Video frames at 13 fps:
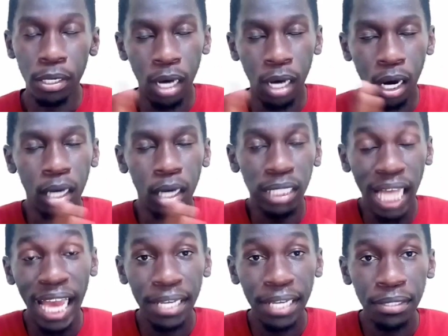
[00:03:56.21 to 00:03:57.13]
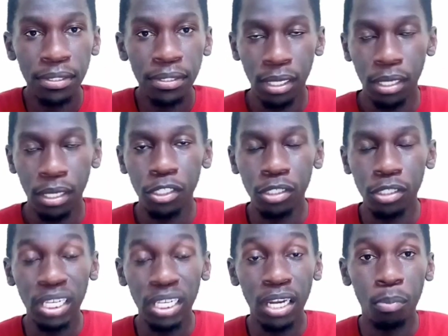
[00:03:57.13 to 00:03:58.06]
uh, clients
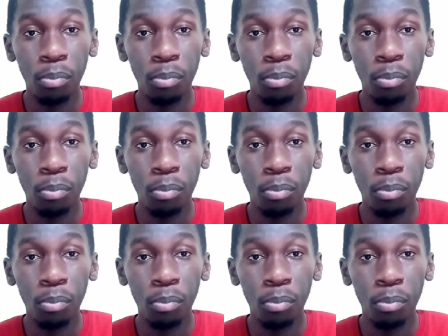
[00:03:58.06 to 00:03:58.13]
to meet